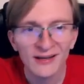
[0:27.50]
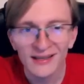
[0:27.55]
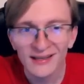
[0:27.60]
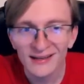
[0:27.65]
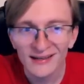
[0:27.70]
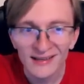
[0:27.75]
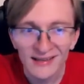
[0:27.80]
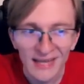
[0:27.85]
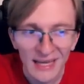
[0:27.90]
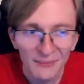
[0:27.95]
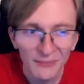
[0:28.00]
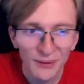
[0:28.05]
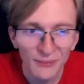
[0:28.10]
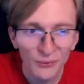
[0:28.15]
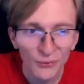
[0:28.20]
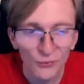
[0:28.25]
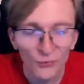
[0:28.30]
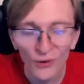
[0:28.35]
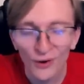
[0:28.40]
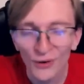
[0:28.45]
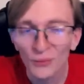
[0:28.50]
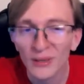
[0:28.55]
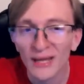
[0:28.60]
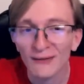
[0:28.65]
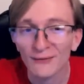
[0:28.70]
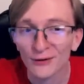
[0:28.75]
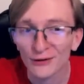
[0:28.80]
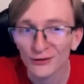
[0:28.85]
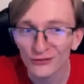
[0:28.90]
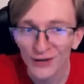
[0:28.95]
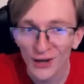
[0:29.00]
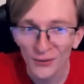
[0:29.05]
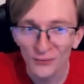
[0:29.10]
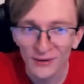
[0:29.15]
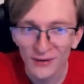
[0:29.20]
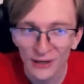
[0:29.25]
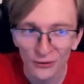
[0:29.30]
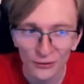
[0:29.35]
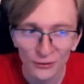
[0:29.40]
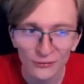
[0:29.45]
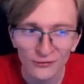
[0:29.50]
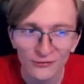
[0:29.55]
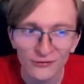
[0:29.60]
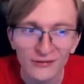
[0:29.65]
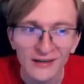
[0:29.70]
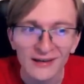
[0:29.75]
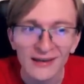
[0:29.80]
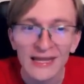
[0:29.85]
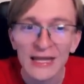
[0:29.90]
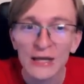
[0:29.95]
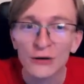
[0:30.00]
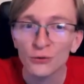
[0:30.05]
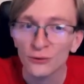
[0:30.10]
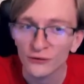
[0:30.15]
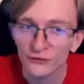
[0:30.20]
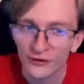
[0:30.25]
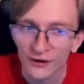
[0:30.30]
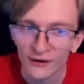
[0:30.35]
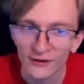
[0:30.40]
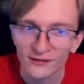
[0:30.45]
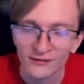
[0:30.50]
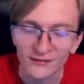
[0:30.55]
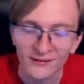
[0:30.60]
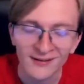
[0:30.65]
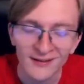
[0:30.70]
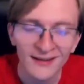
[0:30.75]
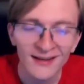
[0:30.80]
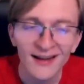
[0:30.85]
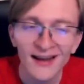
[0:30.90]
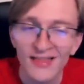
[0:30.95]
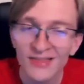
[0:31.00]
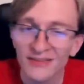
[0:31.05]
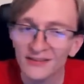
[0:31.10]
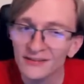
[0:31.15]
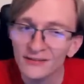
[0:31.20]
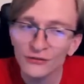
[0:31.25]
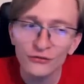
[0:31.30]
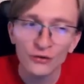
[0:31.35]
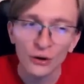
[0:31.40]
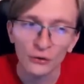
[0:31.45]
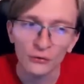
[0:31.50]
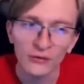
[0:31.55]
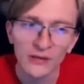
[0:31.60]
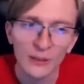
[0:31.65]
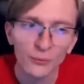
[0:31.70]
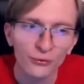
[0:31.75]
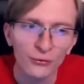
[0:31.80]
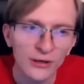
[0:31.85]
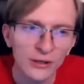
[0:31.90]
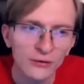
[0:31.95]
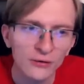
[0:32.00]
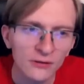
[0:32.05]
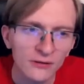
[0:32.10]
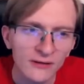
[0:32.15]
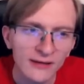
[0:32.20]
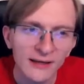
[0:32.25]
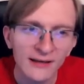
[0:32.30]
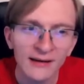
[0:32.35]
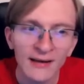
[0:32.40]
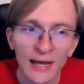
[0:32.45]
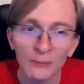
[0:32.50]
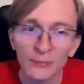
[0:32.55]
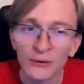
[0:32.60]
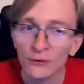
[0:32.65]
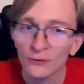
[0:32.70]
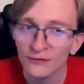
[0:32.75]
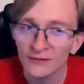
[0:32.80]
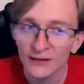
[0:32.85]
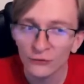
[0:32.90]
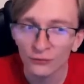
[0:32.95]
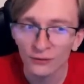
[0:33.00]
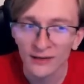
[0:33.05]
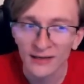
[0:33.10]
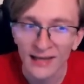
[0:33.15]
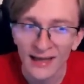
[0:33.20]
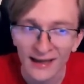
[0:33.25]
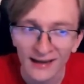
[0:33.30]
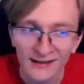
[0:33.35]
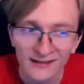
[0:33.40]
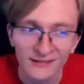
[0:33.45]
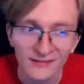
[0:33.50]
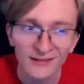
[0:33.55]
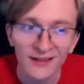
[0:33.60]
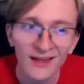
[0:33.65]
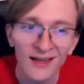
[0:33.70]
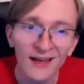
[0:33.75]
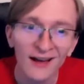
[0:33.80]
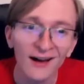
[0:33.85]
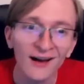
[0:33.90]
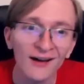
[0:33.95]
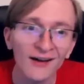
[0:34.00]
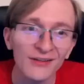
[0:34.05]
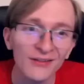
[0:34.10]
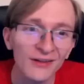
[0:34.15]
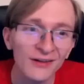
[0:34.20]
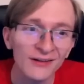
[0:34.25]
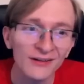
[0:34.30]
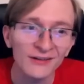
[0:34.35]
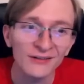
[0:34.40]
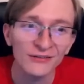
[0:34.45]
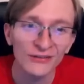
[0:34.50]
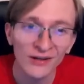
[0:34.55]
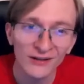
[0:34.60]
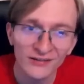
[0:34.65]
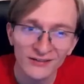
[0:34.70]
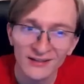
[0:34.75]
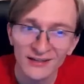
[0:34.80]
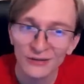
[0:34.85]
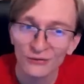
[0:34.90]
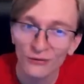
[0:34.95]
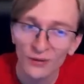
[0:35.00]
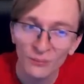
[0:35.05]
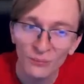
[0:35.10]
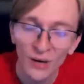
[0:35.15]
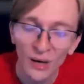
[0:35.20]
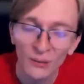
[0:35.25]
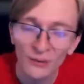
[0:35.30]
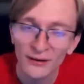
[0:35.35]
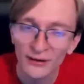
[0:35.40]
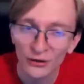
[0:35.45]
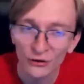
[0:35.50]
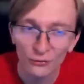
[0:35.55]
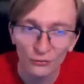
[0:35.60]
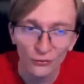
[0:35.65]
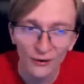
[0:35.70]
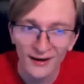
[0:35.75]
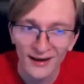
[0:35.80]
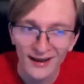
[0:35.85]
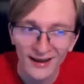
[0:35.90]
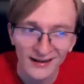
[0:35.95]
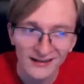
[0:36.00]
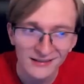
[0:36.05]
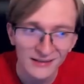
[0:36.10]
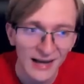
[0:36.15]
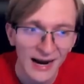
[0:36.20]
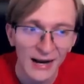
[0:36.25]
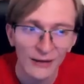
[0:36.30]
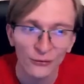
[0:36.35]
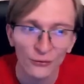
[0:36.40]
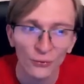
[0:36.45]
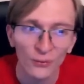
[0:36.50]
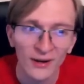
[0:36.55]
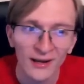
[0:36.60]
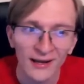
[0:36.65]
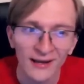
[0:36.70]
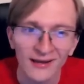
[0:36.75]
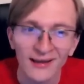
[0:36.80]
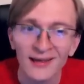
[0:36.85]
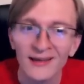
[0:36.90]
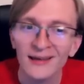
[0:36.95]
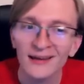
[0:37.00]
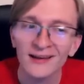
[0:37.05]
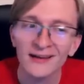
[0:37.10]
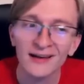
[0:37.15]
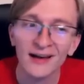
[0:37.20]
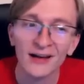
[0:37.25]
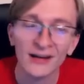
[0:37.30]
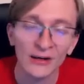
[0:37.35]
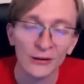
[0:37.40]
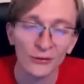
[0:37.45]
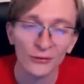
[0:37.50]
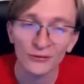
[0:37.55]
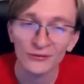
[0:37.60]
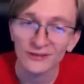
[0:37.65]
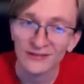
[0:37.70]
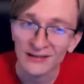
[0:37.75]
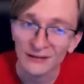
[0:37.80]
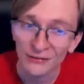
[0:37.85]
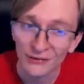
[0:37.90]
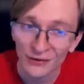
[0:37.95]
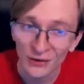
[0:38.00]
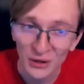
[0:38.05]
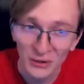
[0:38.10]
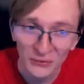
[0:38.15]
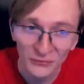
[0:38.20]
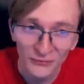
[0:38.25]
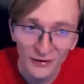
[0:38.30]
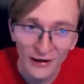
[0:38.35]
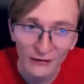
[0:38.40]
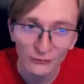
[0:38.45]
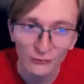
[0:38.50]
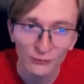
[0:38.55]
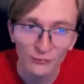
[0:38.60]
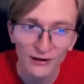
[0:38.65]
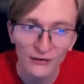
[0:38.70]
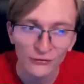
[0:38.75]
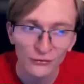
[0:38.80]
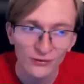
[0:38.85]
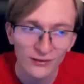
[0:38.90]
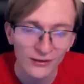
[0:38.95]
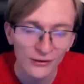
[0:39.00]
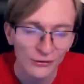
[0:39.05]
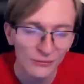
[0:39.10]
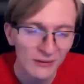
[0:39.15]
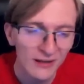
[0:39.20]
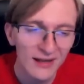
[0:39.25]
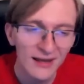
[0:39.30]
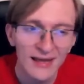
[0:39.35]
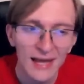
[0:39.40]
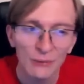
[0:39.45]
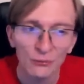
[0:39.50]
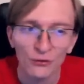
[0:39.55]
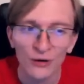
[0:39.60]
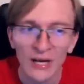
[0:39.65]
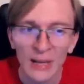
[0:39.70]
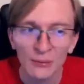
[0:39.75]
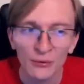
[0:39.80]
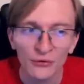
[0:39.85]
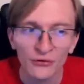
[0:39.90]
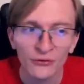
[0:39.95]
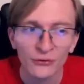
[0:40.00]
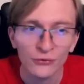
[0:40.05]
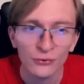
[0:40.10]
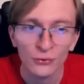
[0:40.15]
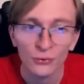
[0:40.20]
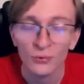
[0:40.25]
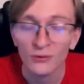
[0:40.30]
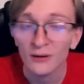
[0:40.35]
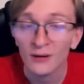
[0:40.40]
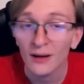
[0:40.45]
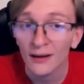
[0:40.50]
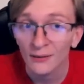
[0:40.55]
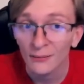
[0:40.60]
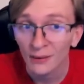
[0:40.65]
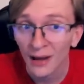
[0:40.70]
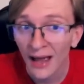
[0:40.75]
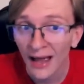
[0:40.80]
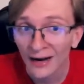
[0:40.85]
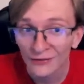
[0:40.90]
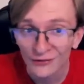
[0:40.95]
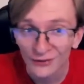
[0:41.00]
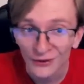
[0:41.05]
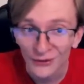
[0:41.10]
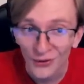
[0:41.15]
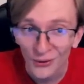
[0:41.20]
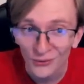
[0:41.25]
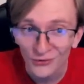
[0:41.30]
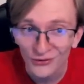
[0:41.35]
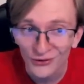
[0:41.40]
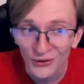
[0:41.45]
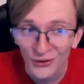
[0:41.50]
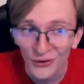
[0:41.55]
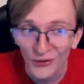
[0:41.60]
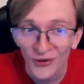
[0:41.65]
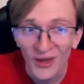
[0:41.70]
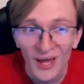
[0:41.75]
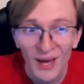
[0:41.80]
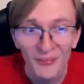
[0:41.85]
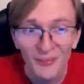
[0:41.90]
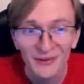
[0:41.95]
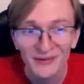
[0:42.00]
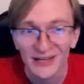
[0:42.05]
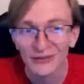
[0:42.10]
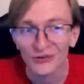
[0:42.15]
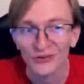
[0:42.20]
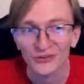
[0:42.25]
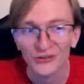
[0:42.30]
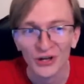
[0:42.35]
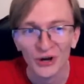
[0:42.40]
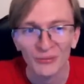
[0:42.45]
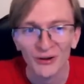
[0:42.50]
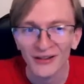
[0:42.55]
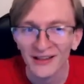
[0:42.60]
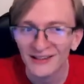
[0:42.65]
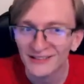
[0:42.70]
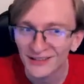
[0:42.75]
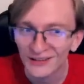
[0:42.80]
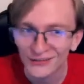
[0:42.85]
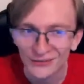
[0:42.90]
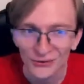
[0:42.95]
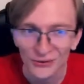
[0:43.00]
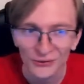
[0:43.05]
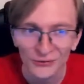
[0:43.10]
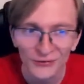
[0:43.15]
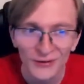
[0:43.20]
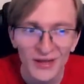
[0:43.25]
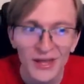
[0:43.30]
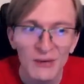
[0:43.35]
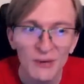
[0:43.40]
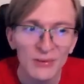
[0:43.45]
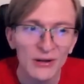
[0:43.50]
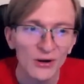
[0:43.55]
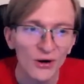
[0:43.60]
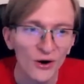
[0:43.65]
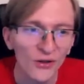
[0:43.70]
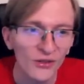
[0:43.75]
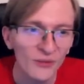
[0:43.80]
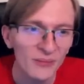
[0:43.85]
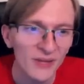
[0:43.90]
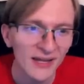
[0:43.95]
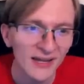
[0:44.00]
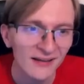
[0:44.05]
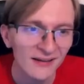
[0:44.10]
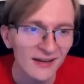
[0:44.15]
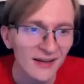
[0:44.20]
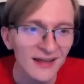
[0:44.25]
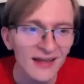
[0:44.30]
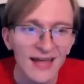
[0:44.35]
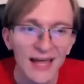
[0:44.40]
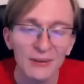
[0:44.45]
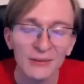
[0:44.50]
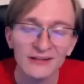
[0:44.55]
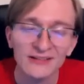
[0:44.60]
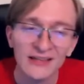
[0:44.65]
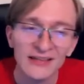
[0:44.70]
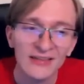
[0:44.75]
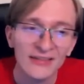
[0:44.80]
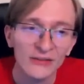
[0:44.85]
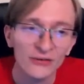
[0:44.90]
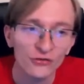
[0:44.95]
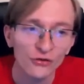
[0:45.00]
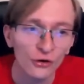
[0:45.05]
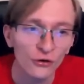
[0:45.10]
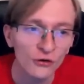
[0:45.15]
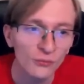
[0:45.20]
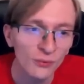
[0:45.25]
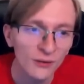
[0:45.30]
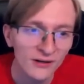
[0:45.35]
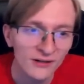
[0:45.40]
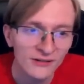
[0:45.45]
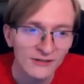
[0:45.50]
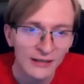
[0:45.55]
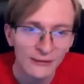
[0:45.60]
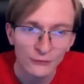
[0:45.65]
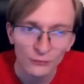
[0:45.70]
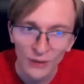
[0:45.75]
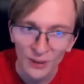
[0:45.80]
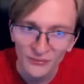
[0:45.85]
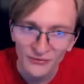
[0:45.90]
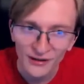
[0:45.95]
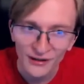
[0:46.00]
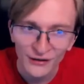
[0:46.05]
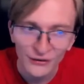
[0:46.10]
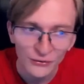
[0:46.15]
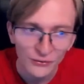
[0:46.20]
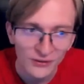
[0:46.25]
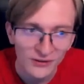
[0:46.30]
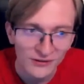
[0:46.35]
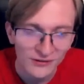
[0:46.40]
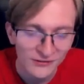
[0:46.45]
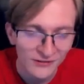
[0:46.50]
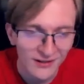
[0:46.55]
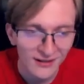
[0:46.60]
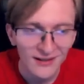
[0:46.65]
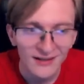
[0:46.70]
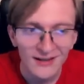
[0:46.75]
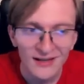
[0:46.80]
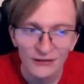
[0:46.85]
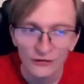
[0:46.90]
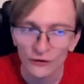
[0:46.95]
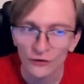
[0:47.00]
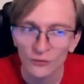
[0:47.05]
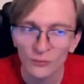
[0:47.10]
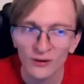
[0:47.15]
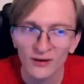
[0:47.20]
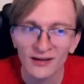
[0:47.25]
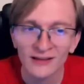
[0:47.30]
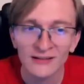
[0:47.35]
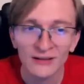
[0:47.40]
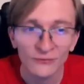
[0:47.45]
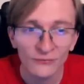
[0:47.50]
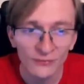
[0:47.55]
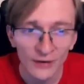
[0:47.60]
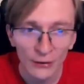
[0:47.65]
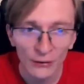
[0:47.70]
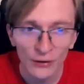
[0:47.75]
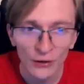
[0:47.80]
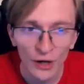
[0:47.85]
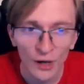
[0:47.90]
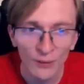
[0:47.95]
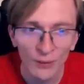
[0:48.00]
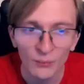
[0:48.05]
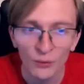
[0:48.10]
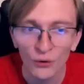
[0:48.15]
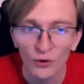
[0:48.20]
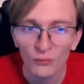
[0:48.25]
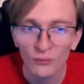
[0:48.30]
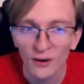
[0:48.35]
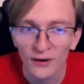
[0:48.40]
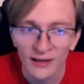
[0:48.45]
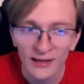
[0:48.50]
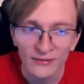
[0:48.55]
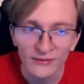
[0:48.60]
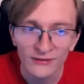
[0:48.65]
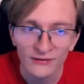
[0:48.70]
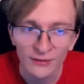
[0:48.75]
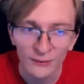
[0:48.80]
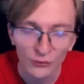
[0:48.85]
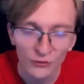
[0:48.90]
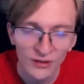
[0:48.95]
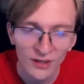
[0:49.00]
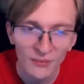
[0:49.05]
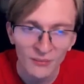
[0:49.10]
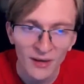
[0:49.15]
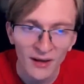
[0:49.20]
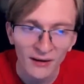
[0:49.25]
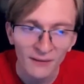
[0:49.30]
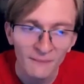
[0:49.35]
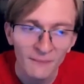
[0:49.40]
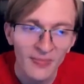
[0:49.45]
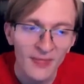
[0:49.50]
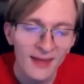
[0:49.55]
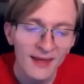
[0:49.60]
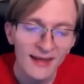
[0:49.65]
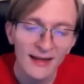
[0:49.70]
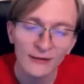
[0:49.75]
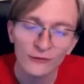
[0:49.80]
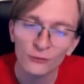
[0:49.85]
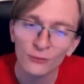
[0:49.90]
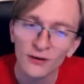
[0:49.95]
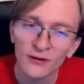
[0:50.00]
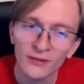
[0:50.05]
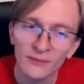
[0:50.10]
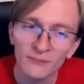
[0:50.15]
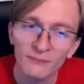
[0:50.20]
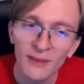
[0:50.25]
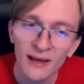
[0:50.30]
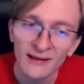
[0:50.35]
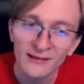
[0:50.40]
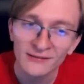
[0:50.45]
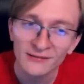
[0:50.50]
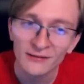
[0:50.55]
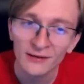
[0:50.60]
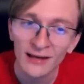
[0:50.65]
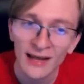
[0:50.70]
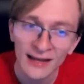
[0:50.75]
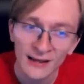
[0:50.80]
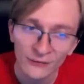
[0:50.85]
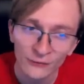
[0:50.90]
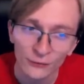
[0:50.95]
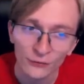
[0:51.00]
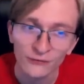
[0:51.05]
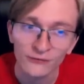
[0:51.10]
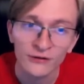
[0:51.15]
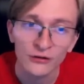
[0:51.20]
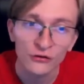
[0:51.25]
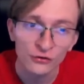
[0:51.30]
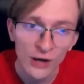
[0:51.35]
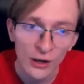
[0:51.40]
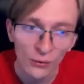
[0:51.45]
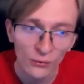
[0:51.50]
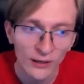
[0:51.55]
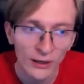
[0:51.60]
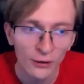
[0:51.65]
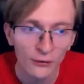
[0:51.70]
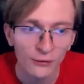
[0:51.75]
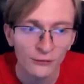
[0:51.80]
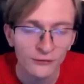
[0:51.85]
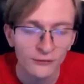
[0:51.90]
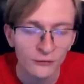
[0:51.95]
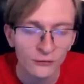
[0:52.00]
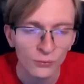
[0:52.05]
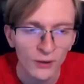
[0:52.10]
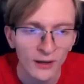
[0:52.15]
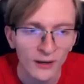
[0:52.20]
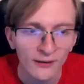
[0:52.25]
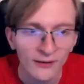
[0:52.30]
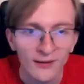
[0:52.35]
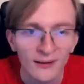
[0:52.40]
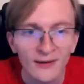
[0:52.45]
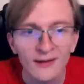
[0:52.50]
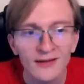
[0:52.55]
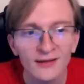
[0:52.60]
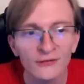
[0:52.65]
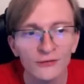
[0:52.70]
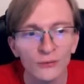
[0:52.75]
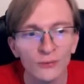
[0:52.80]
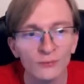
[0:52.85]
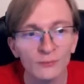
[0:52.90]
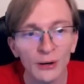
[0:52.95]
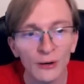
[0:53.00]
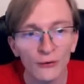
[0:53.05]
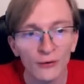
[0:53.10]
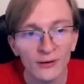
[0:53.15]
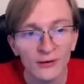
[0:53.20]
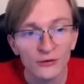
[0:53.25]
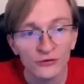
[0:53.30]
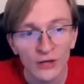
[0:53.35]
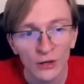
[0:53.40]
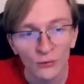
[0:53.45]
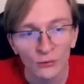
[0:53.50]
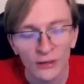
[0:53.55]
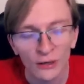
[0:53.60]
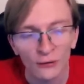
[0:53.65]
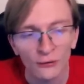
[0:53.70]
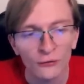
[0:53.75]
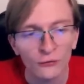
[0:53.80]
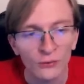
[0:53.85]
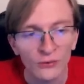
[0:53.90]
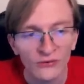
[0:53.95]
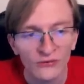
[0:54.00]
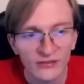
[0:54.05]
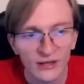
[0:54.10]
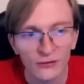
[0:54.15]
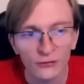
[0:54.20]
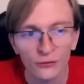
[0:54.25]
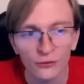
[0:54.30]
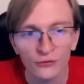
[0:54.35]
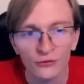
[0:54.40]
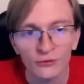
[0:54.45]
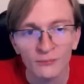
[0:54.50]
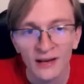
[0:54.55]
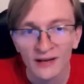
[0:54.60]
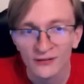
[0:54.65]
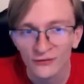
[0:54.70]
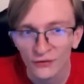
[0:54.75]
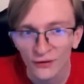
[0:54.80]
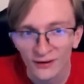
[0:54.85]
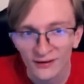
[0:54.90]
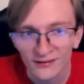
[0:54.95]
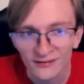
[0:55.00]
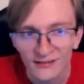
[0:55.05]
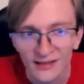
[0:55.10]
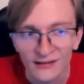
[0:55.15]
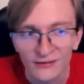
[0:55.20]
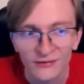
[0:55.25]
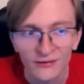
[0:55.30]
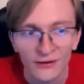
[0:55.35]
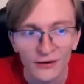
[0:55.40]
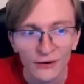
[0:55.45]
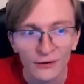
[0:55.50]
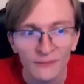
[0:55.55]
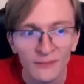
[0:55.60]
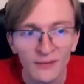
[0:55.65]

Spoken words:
into game number 1, we have our Shadow Gyarados lead into a Jellicent. This is generally a pretty good lead, and we do see it's running Hex. The Jellicent can run Bubble, it could run Hex. Either way, Gyarados does have a ton of fast move pressure here, and we're able to actually no-shield a potential Shadow Ball. It's a Surf. We call the bait, and we see that the Charger Bug safe swaps into us. Charger Bug is a very common Pokemon in the Summer Cup meta. It's one of the best answers to Shadow Gyarados as well, so pairing Shadow Gyarados with Skeleturge makes a lot of sense there.